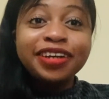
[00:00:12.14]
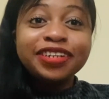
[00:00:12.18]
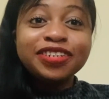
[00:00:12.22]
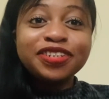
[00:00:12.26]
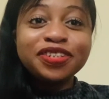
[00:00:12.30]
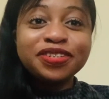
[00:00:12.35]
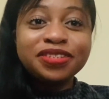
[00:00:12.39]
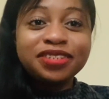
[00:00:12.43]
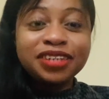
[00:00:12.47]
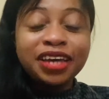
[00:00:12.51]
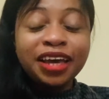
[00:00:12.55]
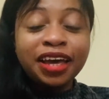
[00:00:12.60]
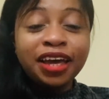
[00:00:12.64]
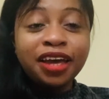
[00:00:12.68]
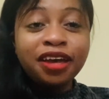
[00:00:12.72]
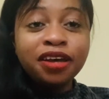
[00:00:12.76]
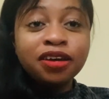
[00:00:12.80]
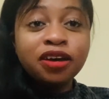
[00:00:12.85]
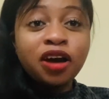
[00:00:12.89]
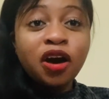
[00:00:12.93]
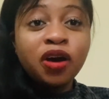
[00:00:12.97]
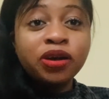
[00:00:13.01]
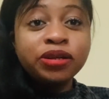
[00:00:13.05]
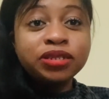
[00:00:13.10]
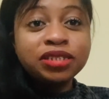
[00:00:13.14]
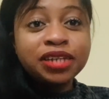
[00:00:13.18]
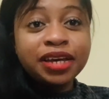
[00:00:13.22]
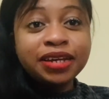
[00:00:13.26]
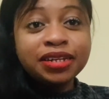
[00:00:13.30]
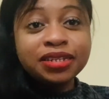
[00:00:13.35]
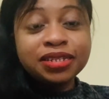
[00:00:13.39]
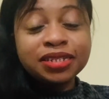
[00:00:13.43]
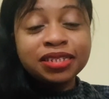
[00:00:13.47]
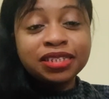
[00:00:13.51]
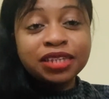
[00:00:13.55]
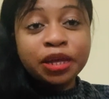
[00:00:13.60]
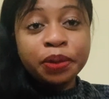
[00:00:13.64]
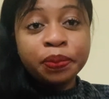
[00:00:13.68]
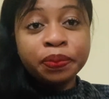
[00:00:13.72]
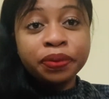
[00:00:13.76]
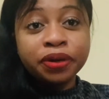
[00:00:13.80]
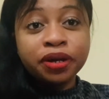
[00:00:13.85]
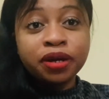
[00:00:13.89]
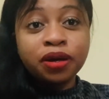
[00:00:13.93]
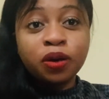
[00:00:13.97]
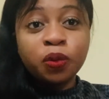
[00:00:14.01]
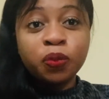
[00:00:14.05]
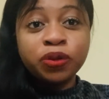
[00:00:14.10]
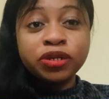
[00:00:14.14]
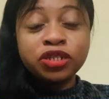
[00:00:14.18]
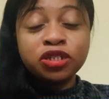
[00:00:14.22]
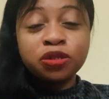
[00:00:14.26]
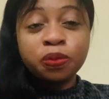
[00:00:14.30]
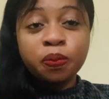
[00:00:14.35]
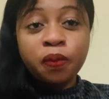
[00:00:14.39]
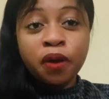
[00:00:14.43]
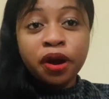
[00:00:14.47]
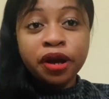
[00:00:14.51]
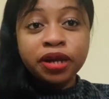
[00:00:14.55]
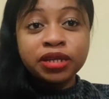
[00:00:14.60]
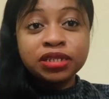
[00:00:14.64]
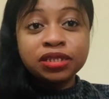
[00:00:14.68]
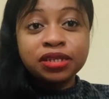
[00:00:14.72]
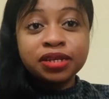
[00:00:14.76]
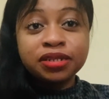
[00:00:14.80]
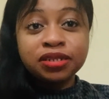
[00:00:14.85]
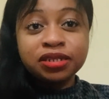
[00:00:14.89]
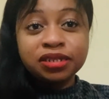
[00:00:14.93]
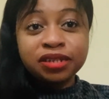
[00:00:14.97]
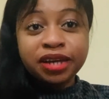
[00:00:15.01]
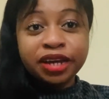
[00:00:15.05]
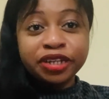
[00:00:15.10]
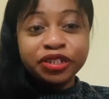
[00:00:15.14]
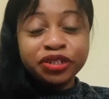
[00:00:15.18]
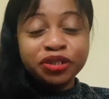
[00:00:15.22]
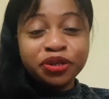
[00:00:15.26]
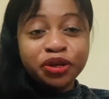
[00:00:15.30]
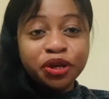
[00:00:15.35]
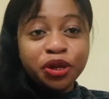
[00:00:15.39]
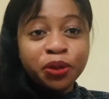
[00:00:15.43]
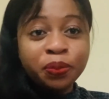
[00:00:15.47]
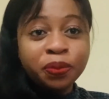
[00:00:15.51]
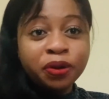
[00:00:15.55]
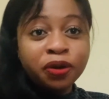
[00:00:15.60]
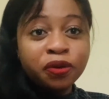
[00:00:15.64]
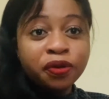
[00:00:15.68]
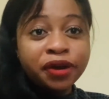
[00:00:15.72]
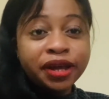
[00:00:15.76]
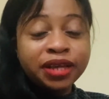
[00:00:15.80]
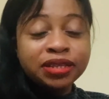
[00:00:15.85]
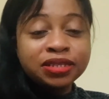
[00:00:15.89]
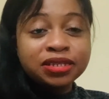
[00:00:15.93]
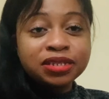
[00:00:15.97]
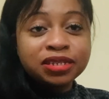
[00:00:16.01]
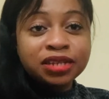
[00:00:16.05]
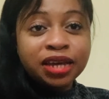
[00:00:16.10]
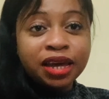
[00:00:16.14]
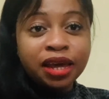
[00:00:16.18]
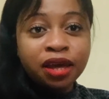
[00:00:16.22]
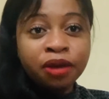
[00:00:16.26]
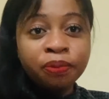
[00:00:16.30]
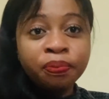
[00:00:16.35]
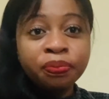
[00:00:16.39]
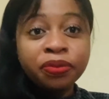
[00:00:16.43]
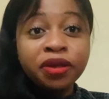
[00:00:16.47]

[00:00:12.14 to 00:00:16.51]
Today, on 10 December, which marks International Human Rights Day,